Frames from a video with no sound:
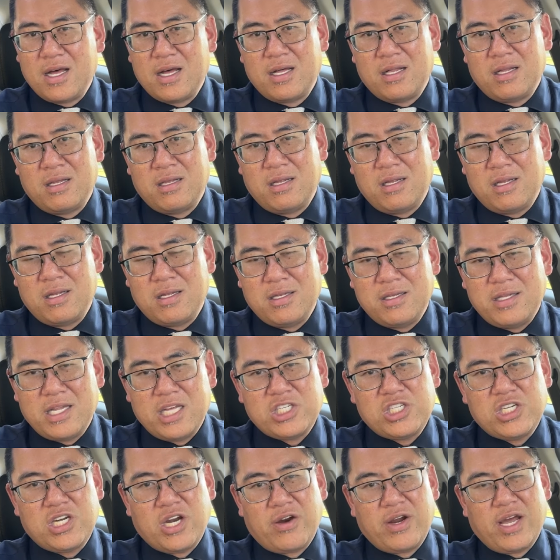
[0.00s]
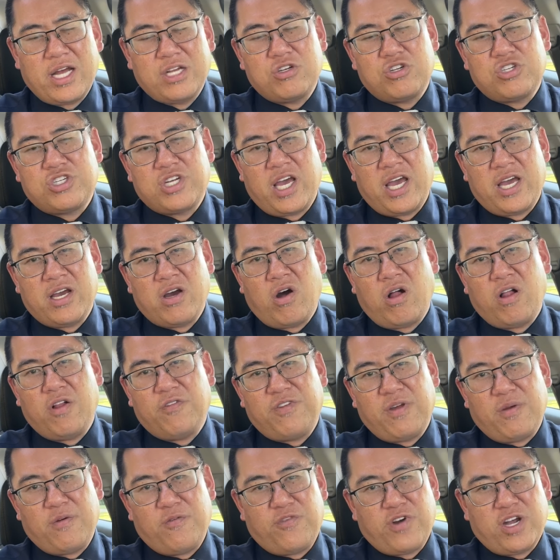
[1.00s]
legendary Andrew Chang, Hall of
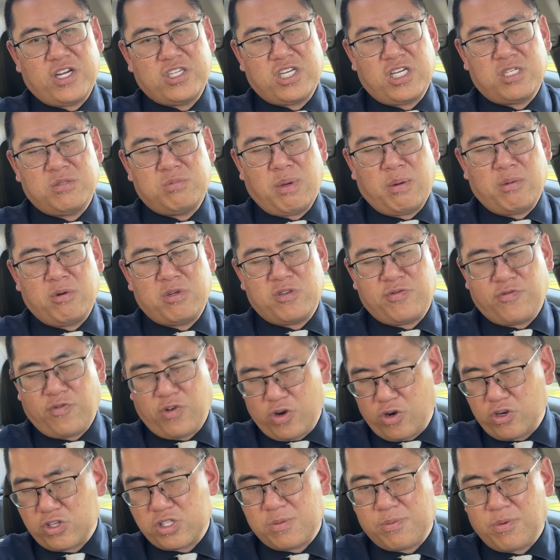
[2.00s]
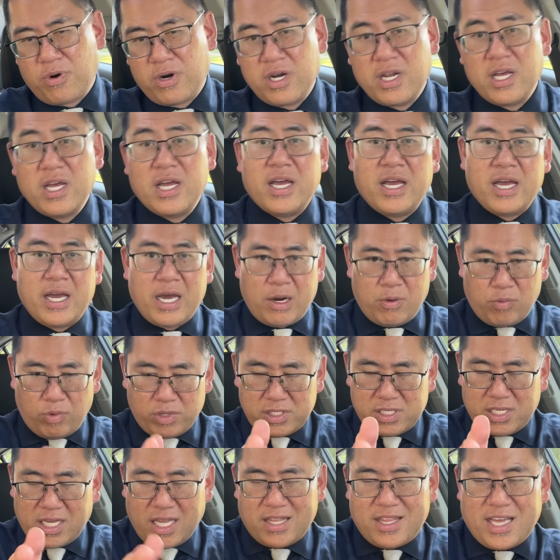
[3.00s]
Fame franchise members, for your support. And
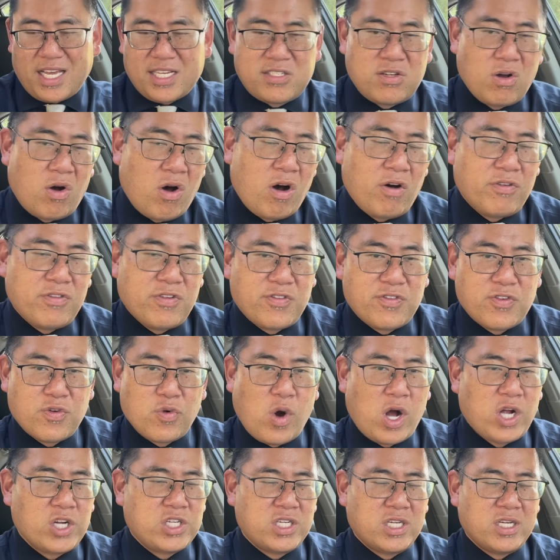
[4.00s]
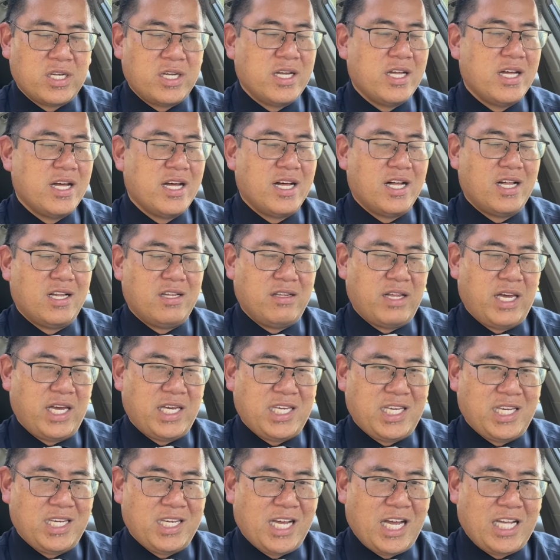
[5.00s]
once again, thanks to all of you for watching,
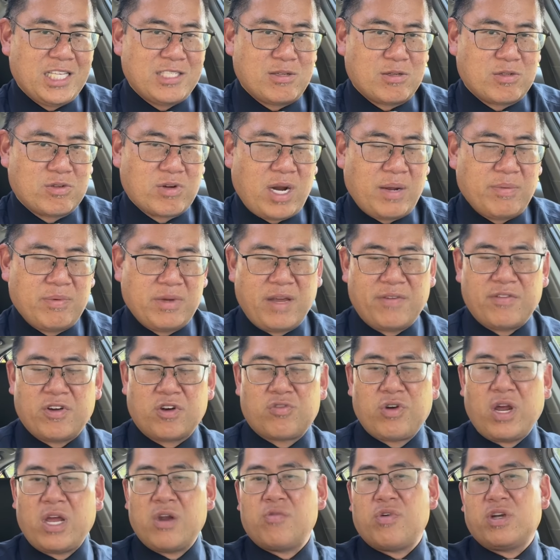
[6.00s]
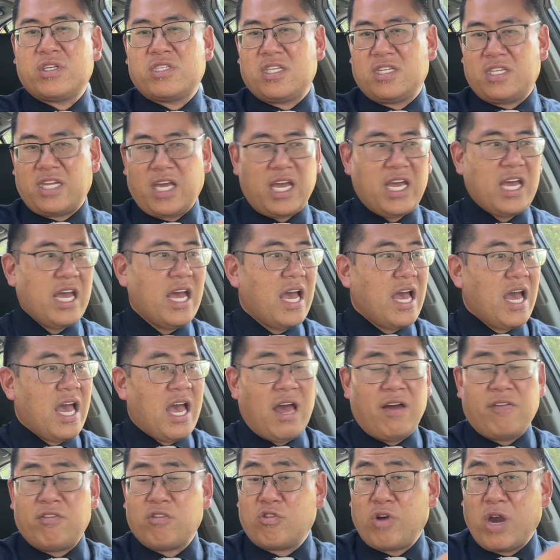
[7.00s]
liking, and subscribing. Have a great rest of the day.
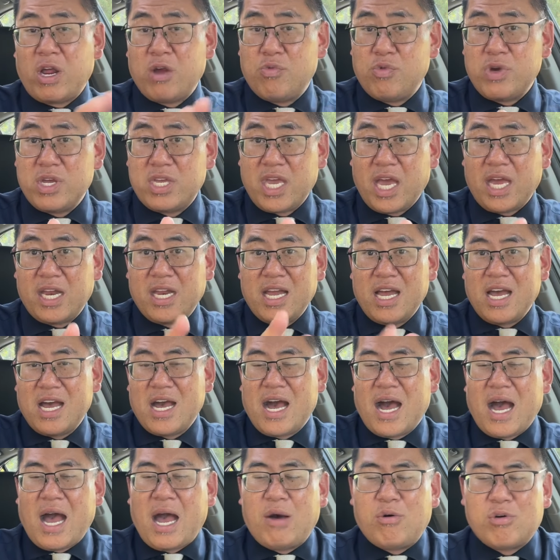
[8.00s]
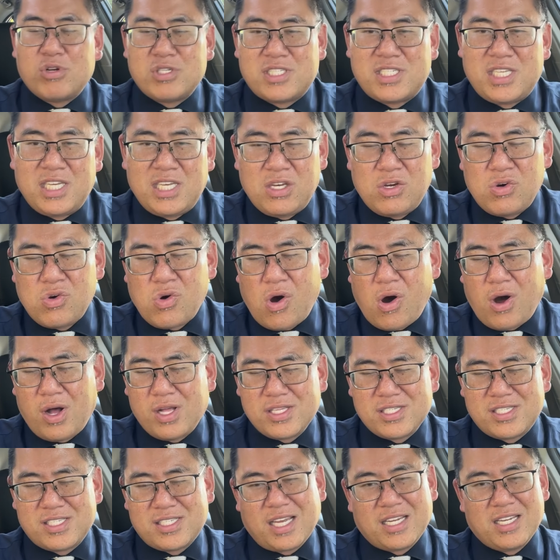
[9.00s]
Have a great weekend. I will see you
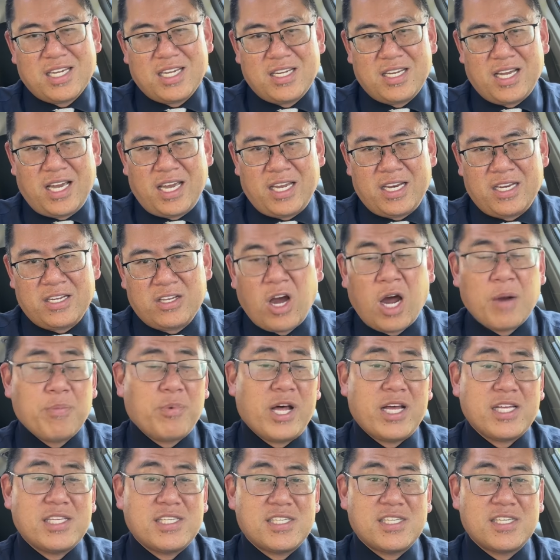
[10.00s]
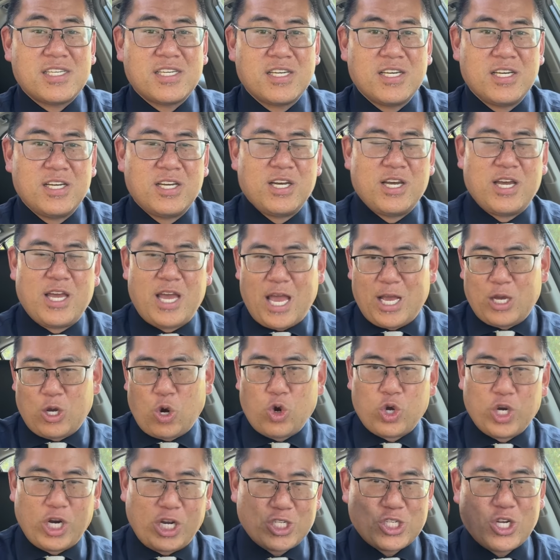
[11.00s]
on Sunday night. God bless, and
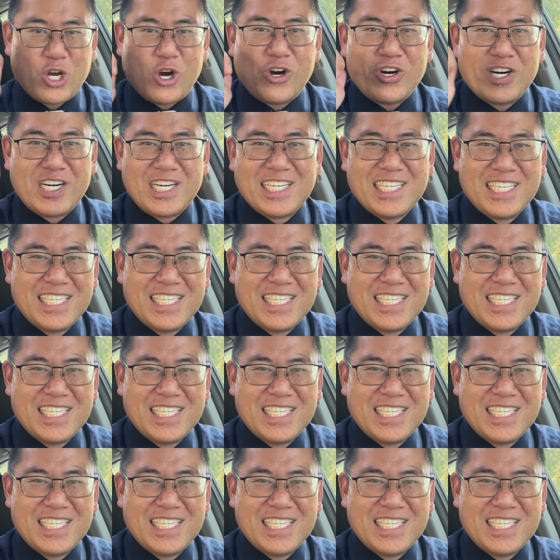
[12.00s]
go Canucks go.